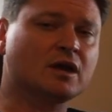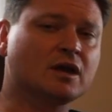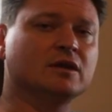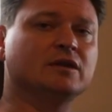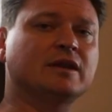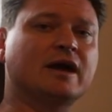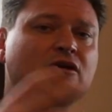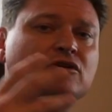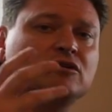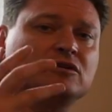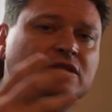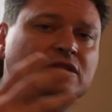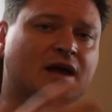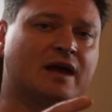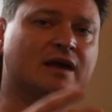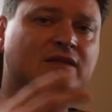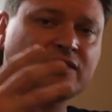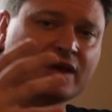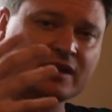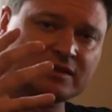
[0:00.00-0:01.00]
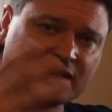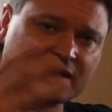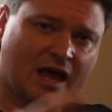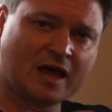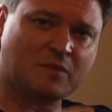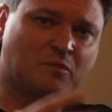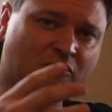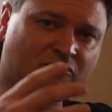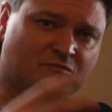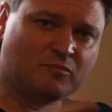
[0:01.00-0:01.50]
Now you take that
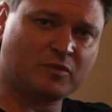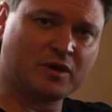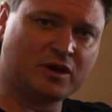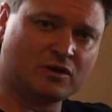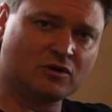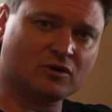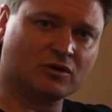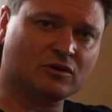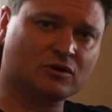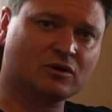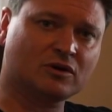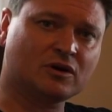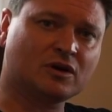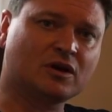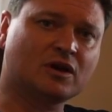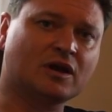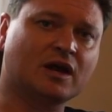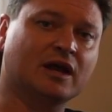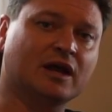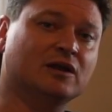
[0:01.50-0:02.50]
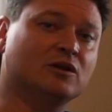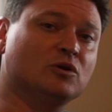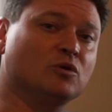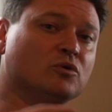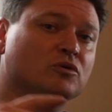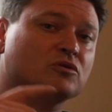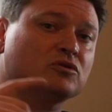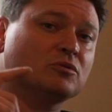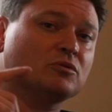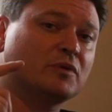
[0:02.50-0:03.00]
type of beer, and in
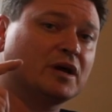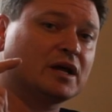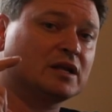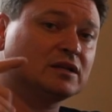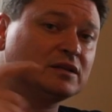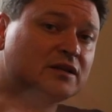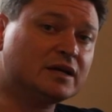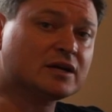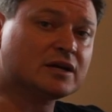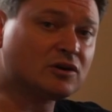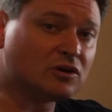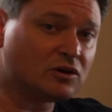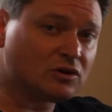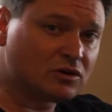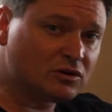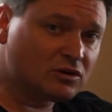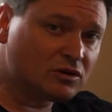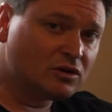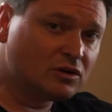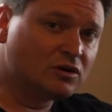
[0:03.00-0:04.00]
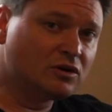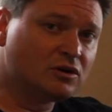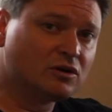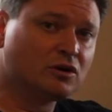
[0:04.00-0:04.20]
order to make liquor,